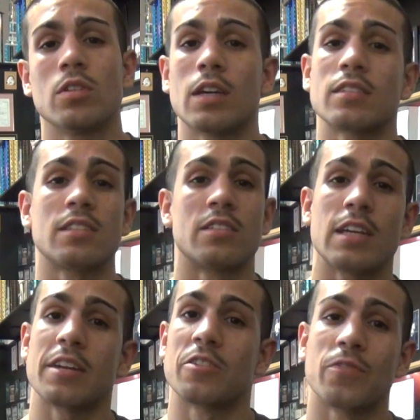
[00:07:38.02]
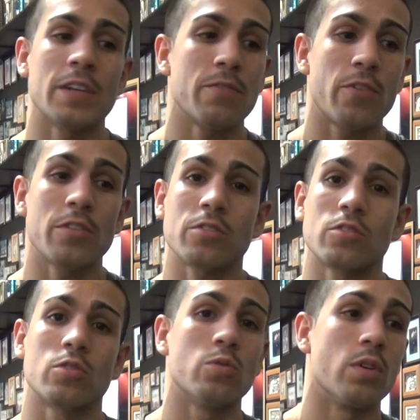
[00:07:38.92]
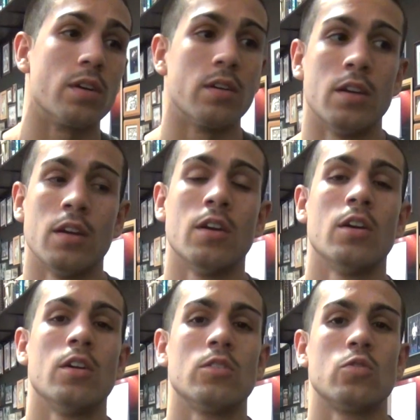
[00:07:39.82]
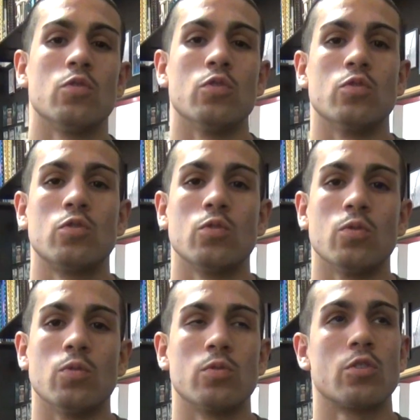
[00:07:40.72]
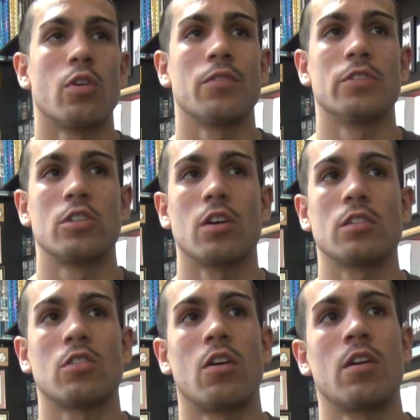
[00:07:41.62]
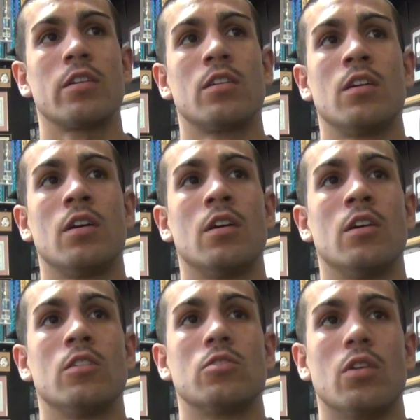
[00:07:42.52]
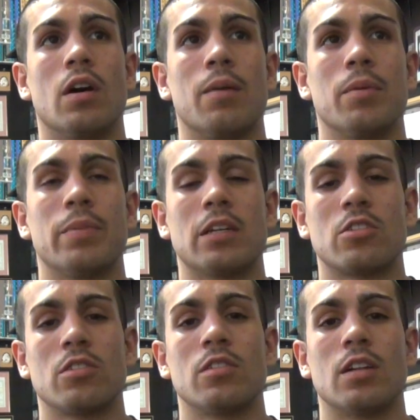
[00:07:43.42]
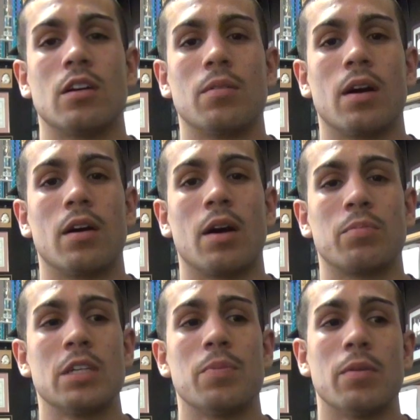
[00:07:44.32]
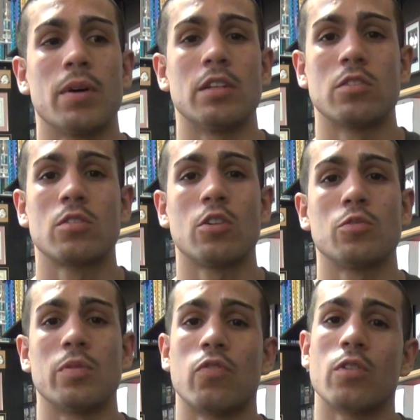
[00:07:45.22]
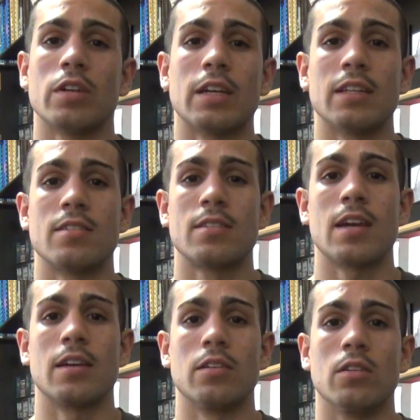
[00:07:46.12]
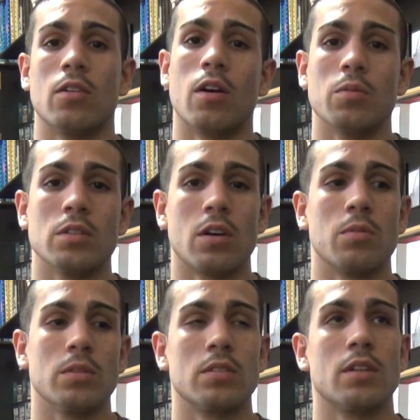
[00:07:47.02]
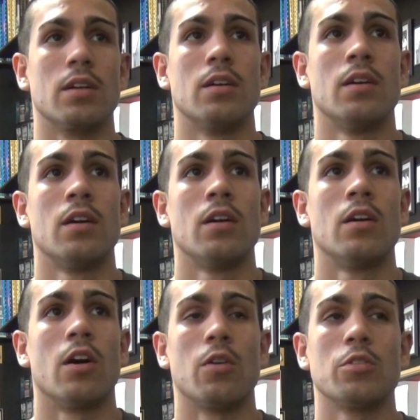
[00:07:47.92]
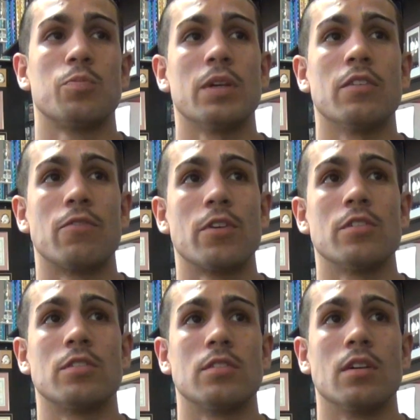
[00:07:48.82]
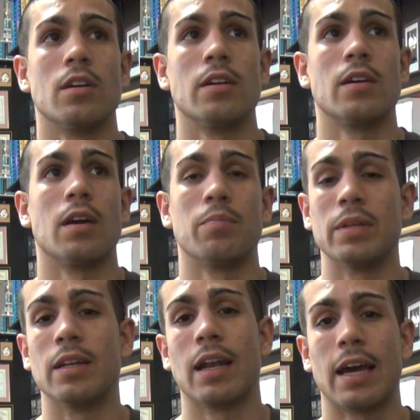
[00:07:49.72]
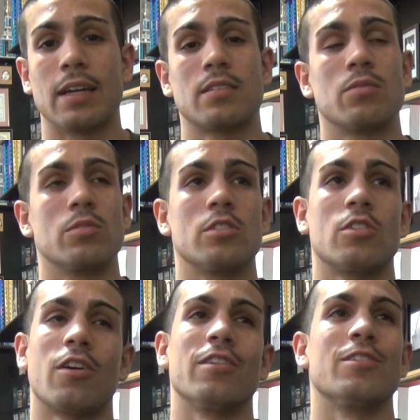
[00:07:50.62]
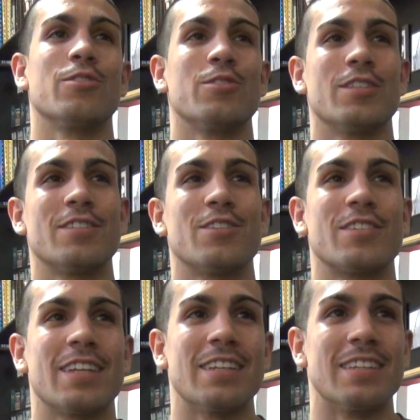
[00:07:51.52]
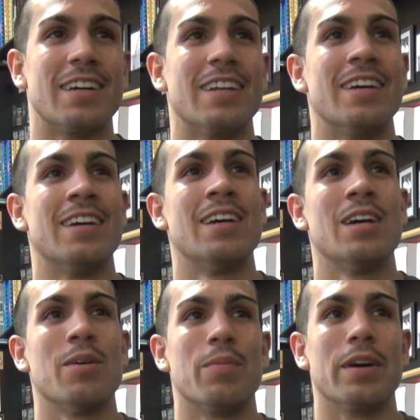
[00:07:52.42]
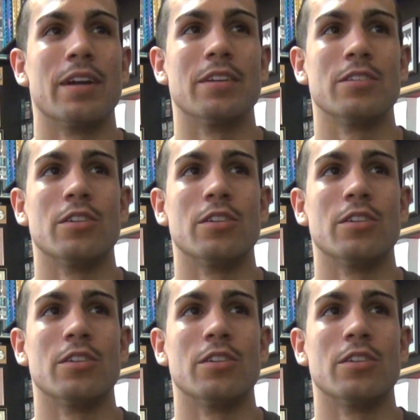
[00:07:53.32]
has to set his feet first to throw off his shots hard. So I'm gonna make sure that I'm keeping him on his toes before he gets set. Always being first and being last, which is hard to do. It's easier said than done. But I